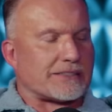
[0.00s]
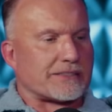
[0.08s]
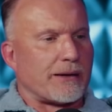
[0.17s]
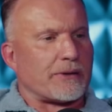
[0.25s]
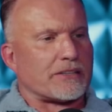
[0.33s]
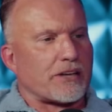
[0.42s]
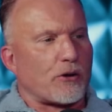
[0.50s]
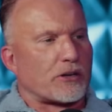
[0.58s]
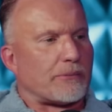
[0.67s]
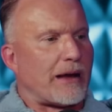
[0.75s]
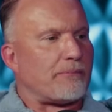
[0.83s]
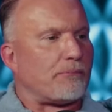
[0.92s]
And I'm not talking
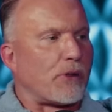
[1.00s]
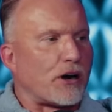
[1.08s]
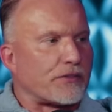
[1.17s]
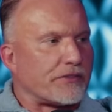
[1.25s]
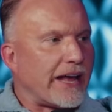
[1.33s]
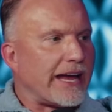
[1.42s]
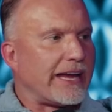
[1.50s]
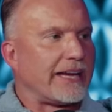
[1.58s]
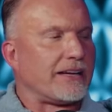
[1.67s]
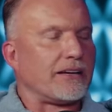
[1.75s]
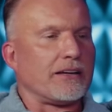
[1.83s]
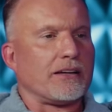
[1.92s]
about
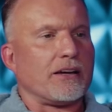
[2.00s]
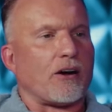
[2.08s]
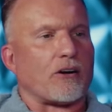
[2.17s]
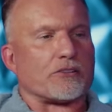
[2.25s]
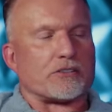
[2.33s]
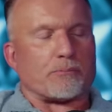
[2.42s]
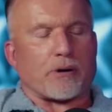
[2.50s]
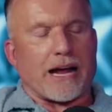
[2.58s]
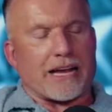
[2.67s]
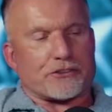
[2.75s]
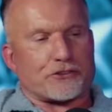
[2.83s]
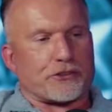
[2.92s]
birthday or a
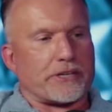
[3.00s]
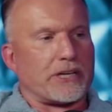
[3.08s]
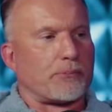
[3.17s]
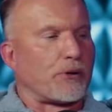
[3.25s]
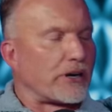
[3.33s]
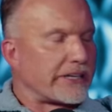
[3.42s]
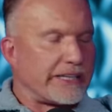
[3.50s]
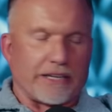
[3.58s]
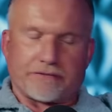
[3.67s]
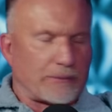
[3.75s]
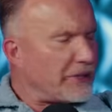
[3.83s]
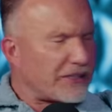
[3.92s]
surprise trip or a
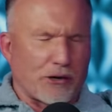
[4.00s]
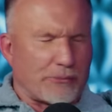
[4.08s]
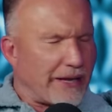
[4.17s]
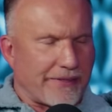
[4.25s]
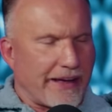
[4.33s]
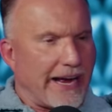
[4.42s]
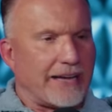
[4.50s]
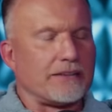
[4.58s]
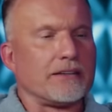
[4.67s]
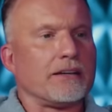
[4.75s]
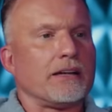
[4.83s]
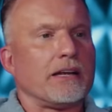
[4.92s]
gift. I'm not talking about that.
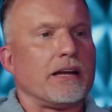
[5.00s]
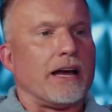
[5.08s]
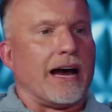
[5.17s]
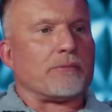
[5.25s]
I'm